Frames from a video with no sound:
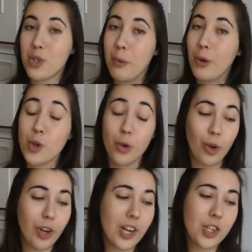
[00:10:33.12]
to build your
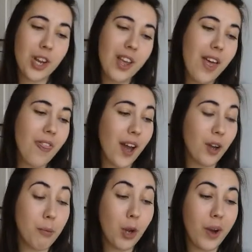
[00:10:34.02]
knowledge, that
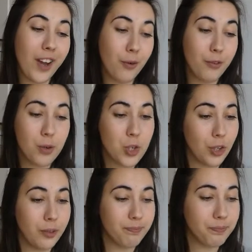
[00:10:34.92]
can be quite helpful too.